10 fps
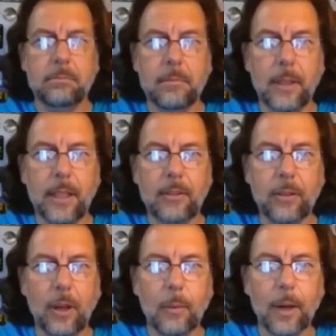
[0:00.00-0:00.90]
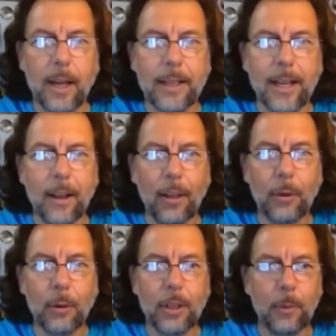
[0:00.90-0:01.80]
well, that's not what I kind of
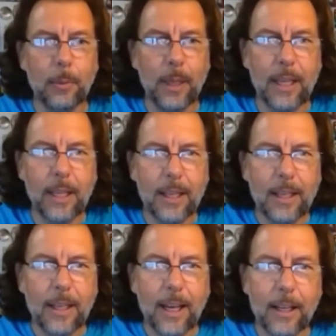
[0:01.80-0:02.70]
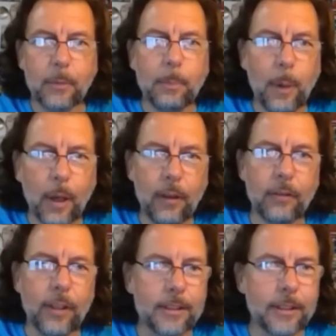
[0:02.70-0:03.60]
thought it would be, and it's
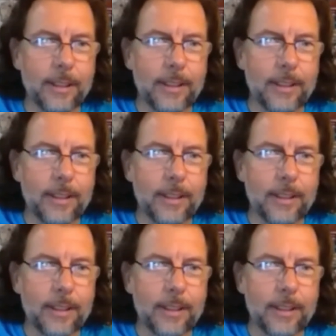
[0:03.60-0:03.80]
perfect.